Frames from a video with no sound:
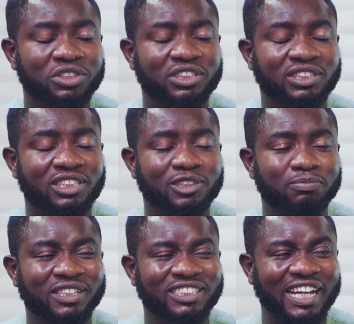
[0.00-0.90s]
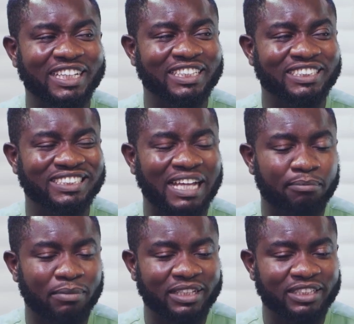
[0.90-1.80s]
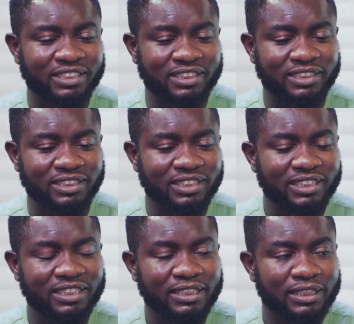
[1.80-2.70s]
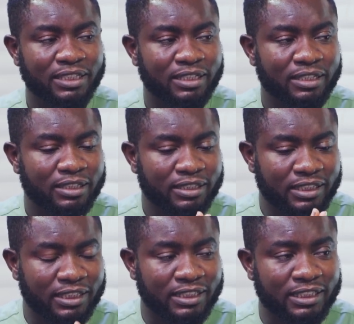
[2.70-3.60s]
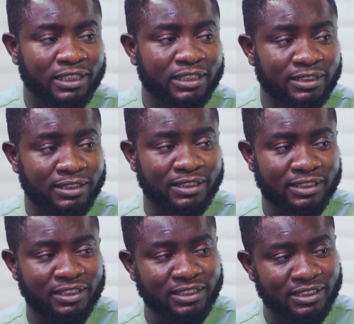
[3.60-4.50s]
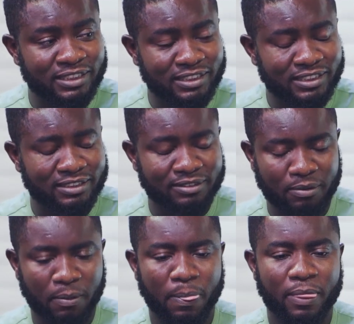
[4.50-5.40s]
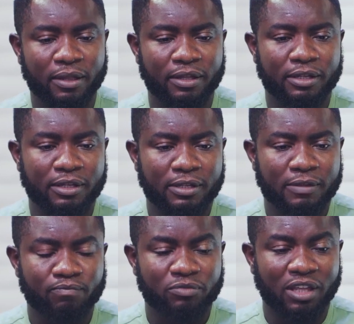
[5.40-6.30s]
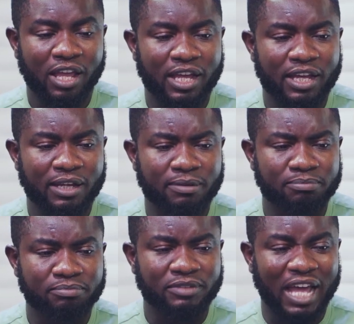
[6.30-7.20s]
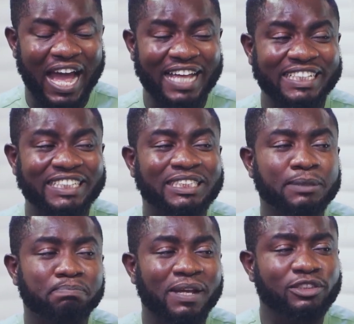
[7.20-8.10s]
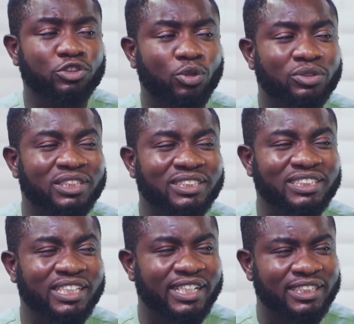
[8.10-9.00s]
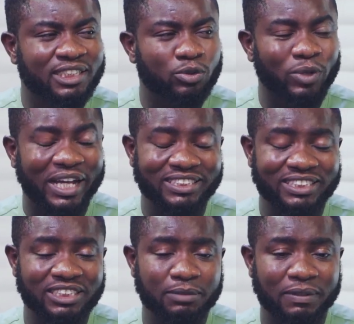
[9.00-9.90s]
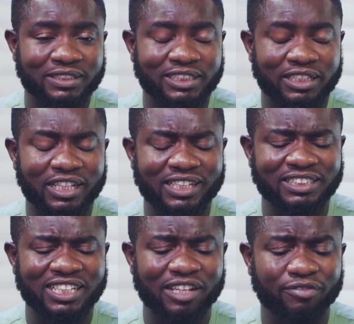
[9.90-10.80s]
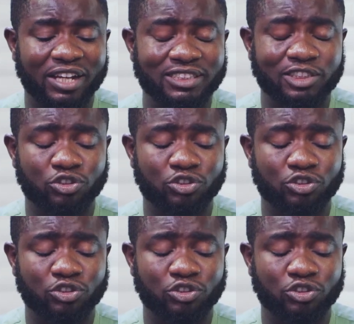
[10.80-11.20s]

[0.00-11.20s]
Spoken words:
which is the specialist that manages kidney diseases. And it depends on the stage we are seeing the person. Let's say if I see